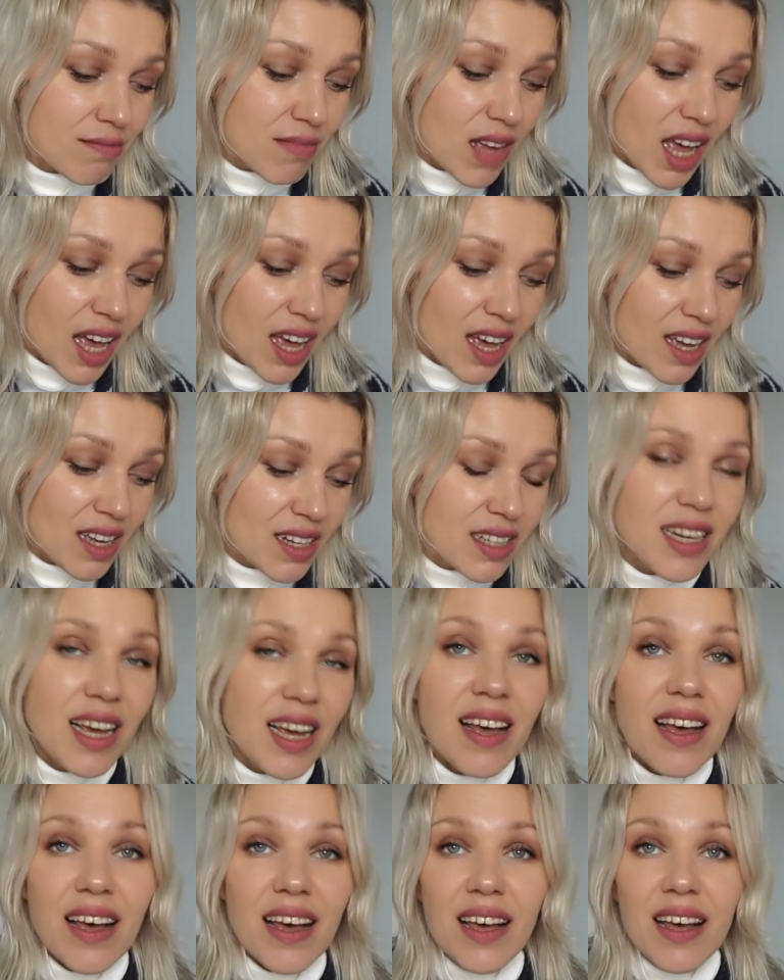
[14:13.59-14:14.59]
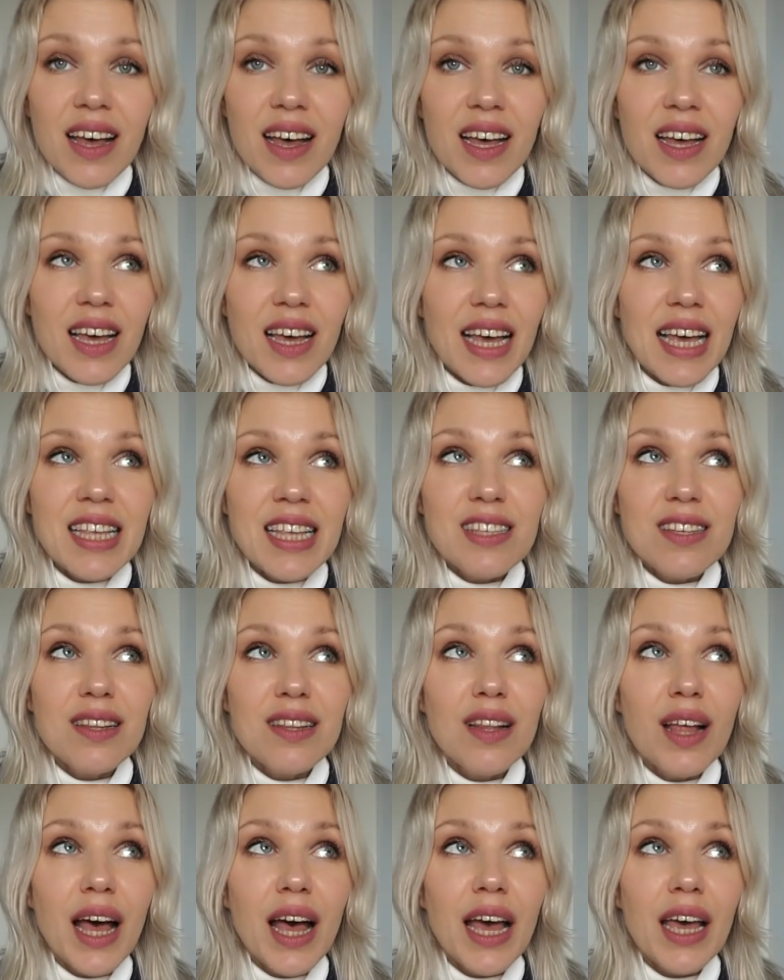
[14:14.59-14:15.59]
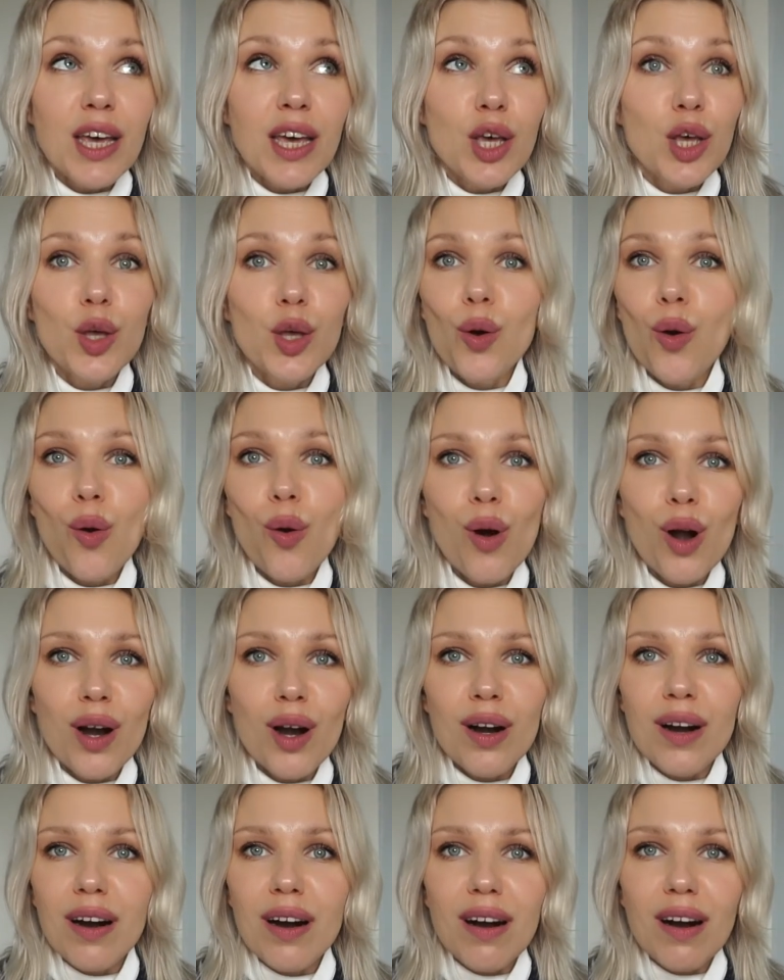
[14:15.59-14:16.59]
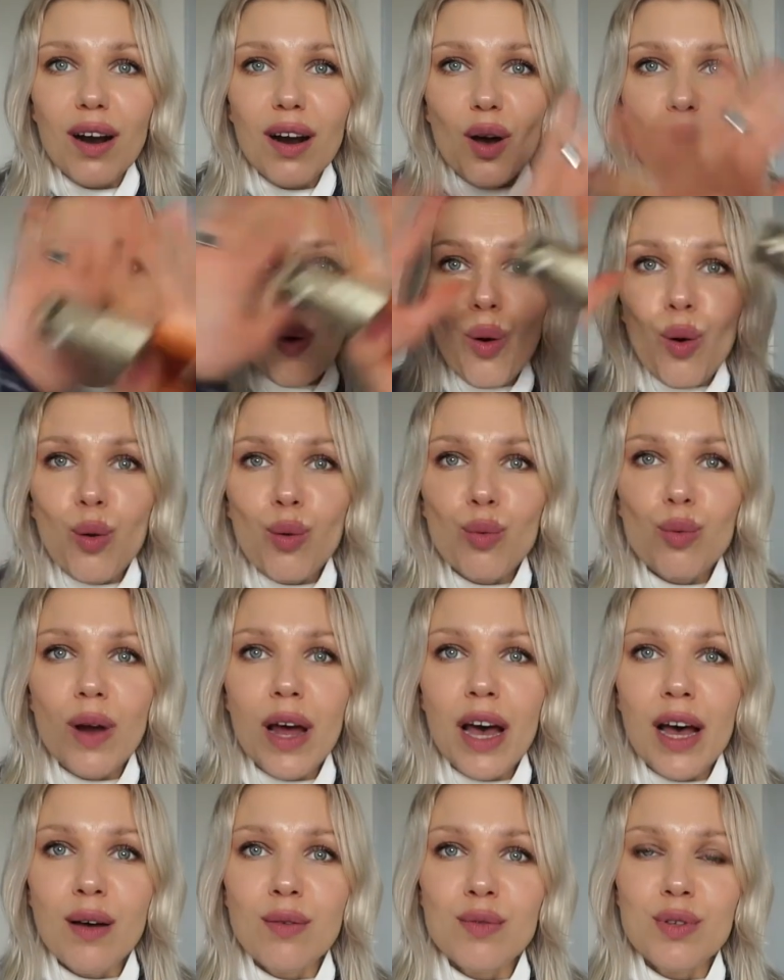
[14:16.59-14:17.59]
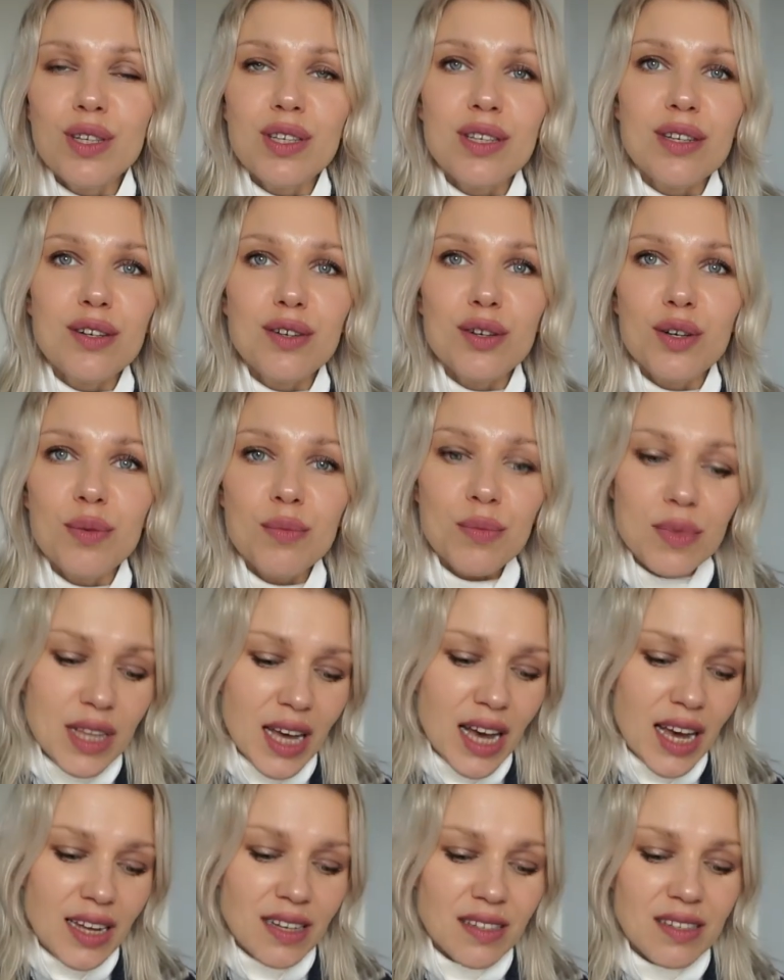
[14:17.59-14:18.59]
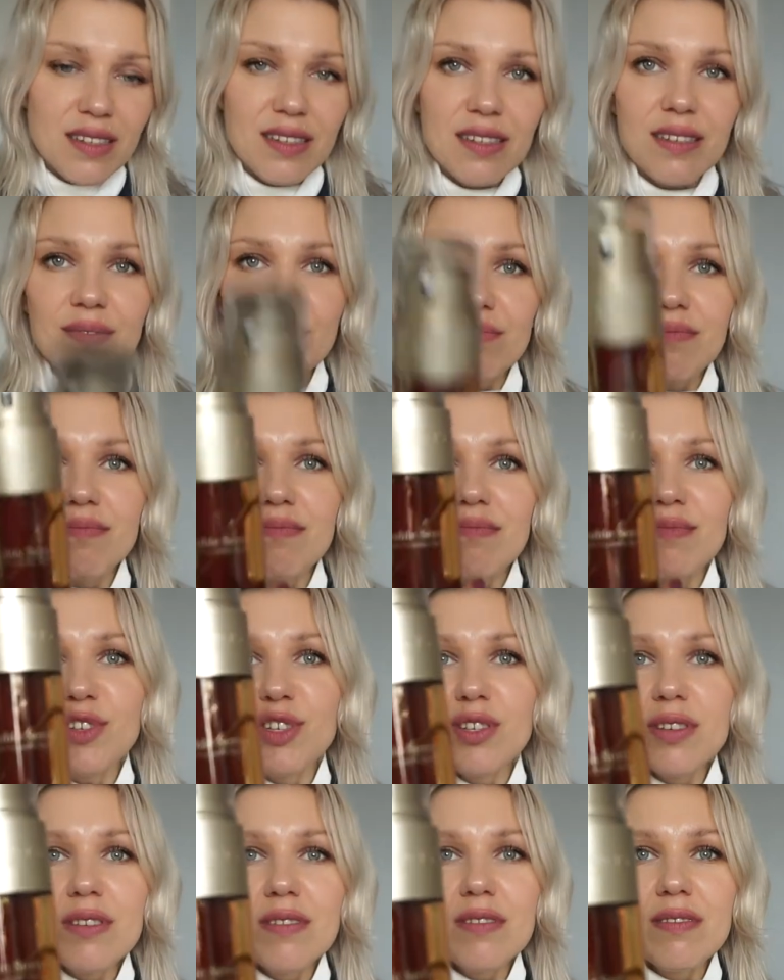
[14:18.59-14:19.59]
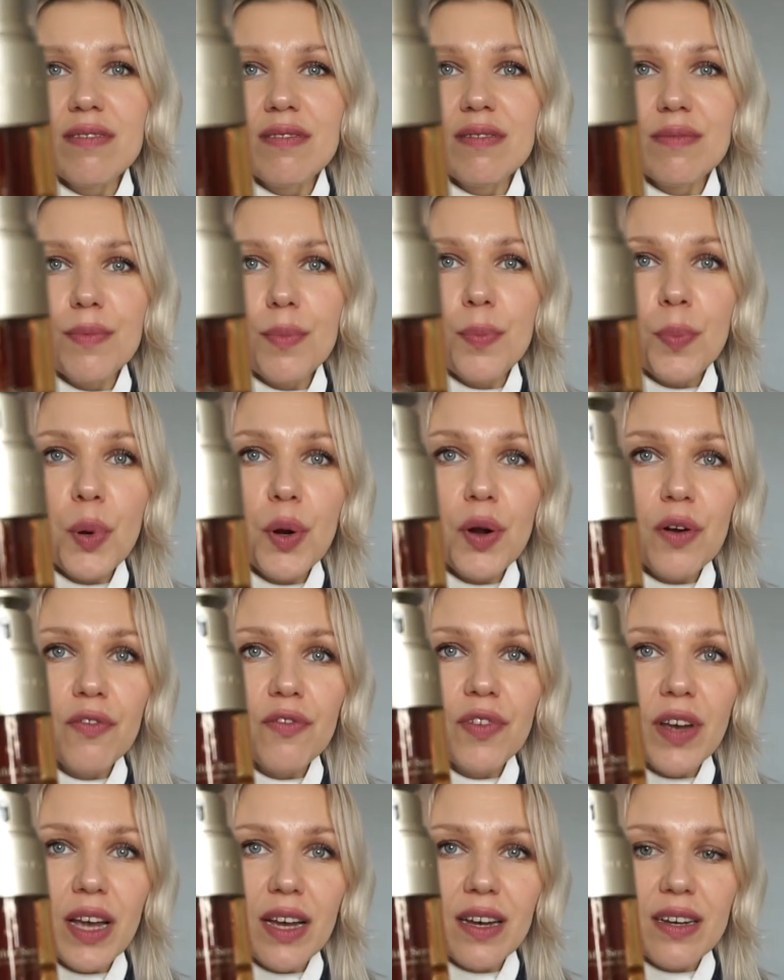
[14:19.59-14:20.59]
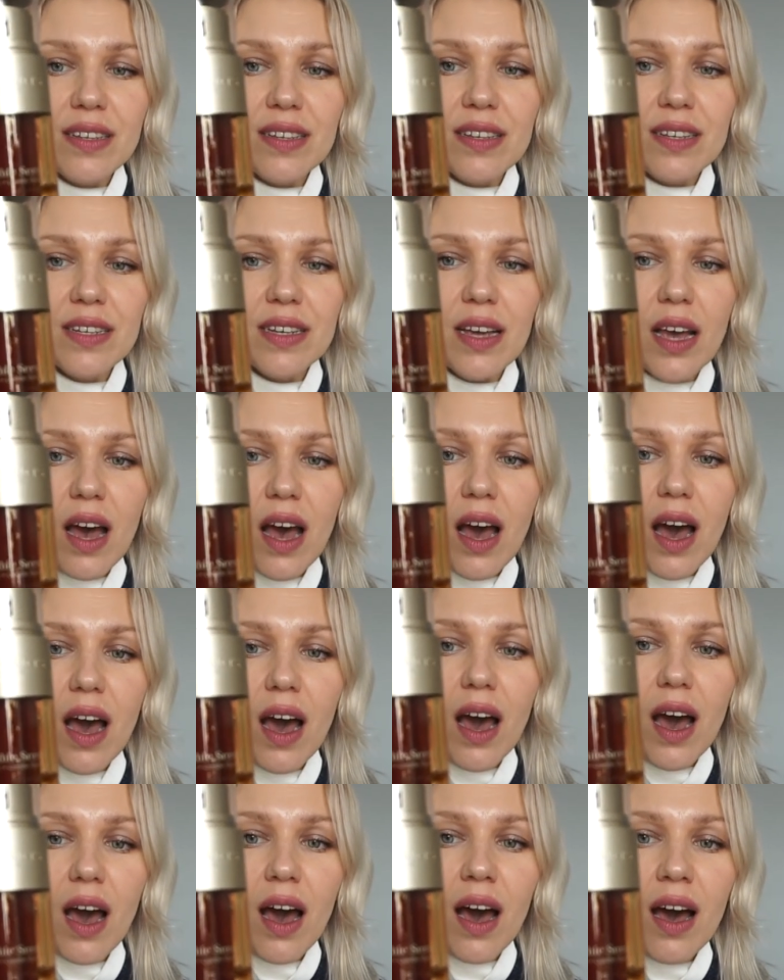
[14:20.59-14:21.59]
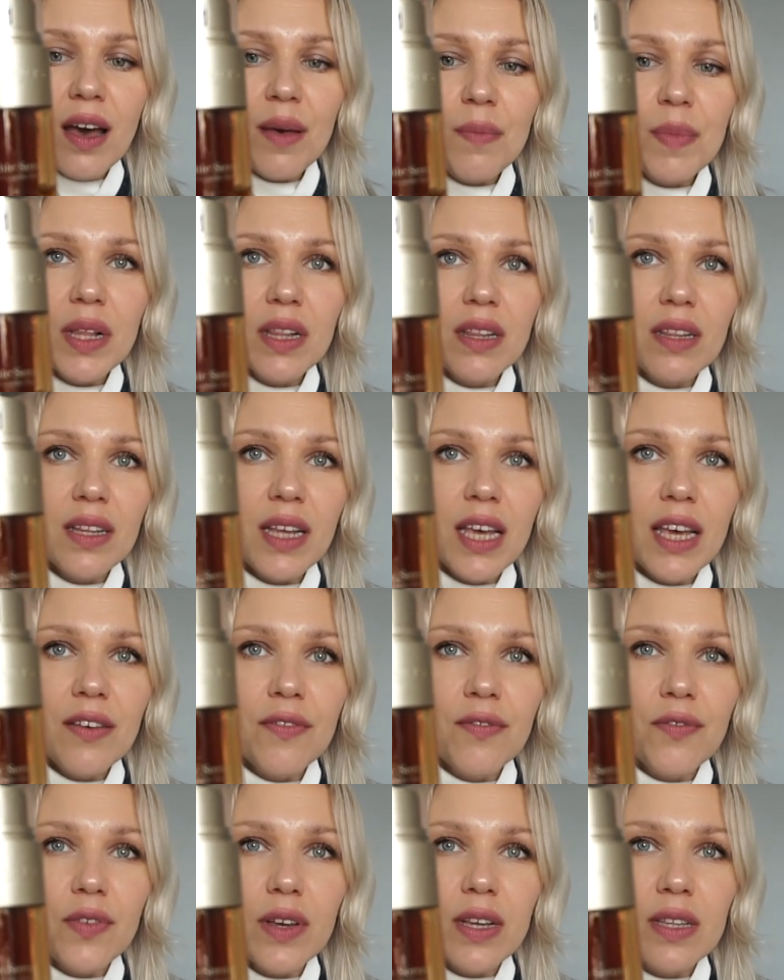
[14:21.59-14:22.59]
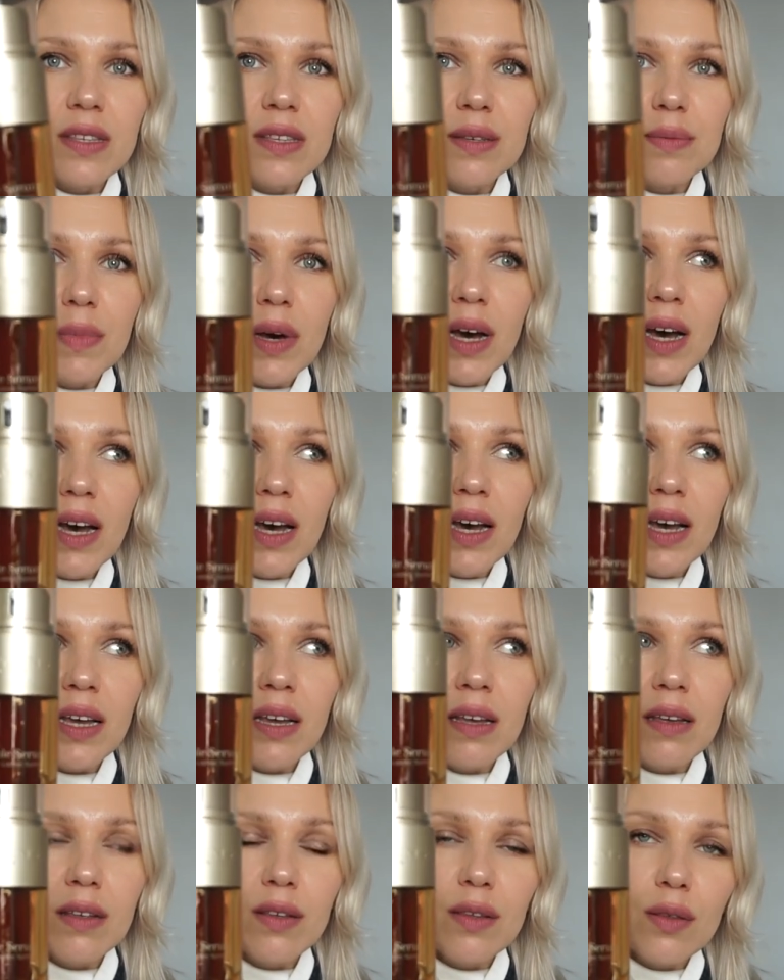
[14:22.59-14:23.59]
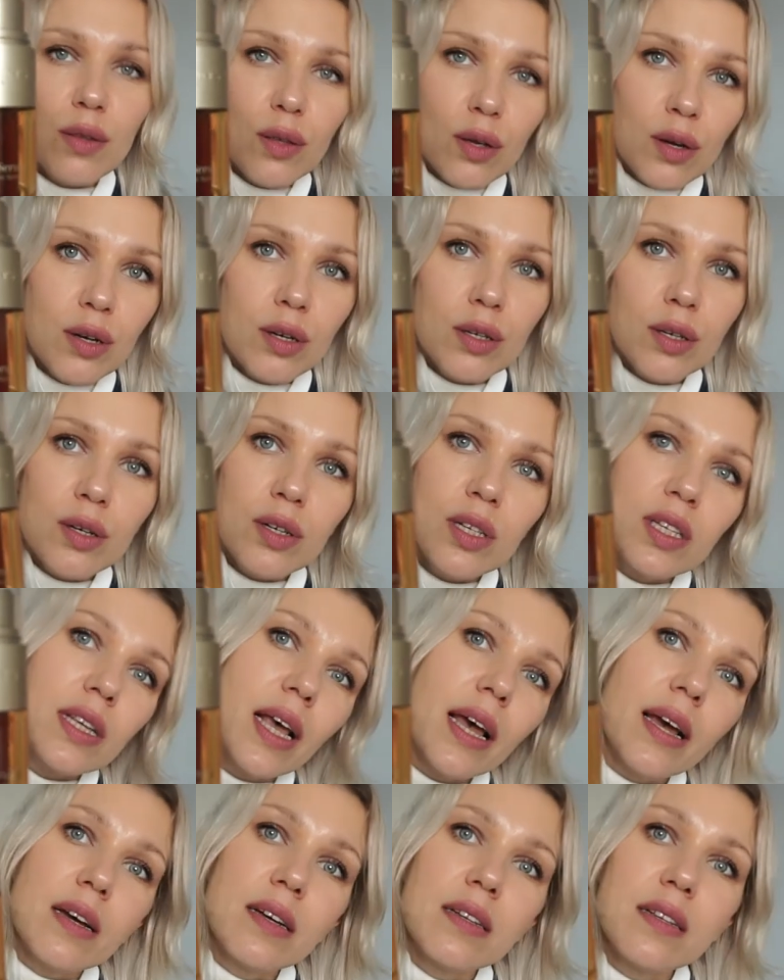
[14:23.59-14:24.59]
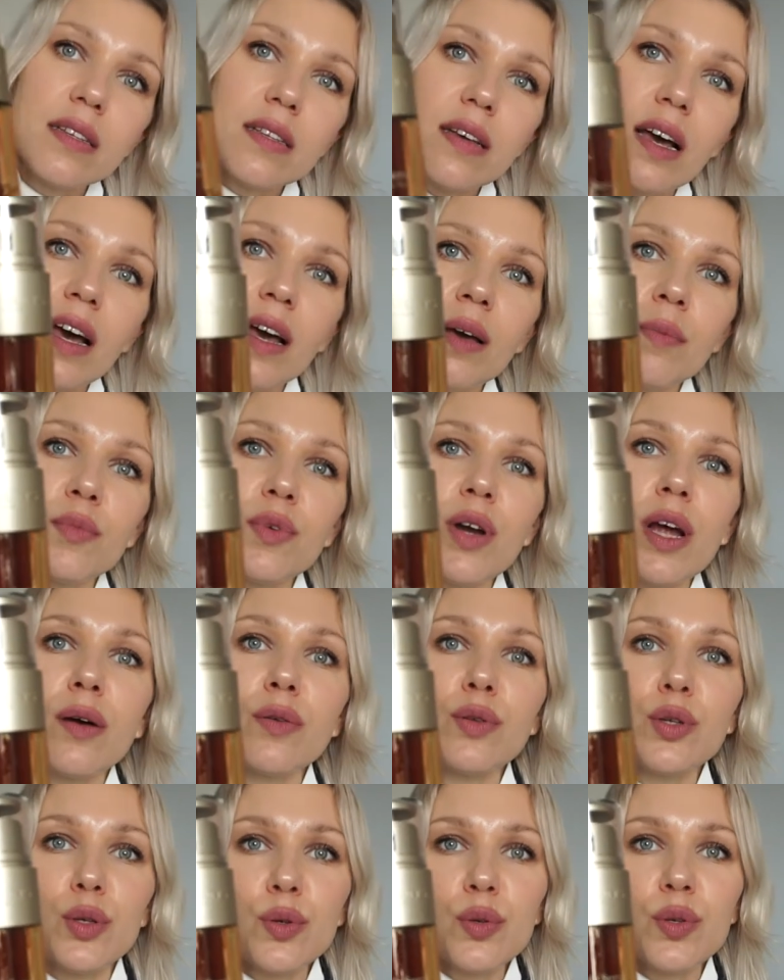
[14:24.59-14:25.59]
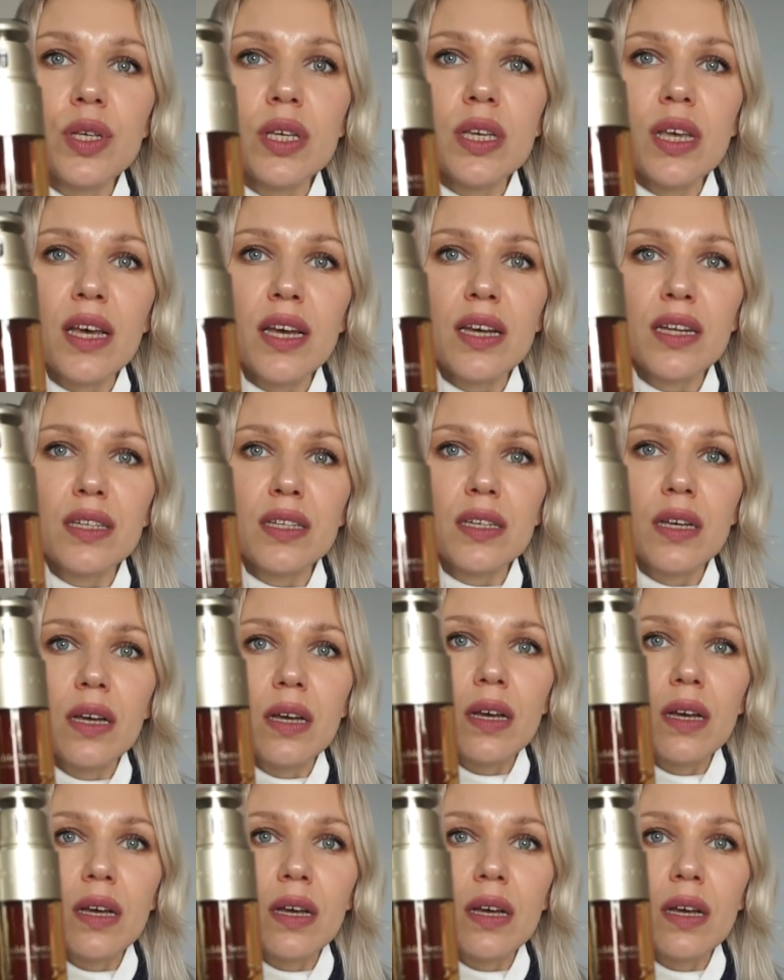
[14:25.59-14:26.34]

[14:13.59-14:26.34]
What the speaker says: and it's like your all-round serum that just perfect. I believe it's my third or second time round using it.